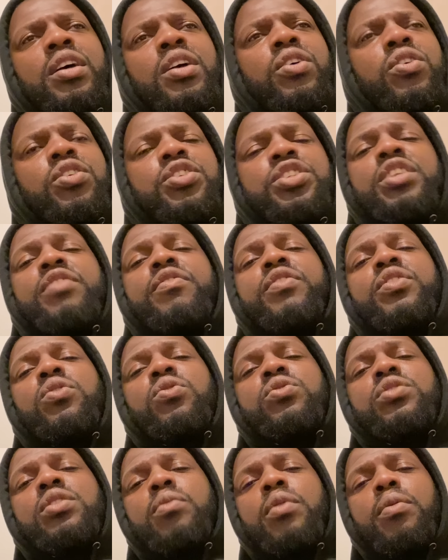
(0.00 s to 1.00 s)
Because you never
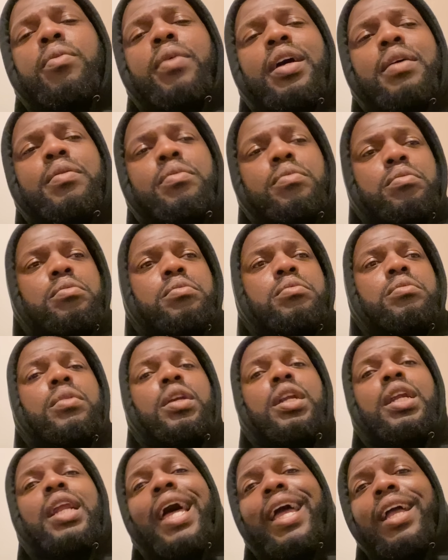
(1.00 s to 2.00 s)
know, someone might
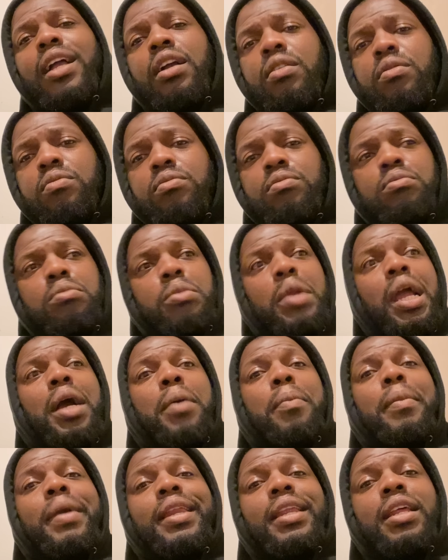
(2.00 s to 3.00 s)
like
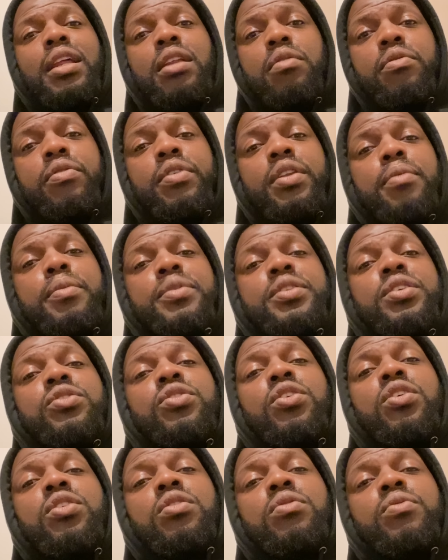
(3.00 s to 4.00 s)
young men, and for them it's a
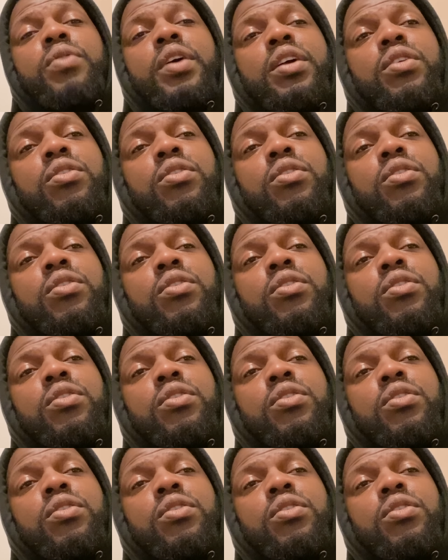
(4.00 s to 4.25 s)
turn on, right?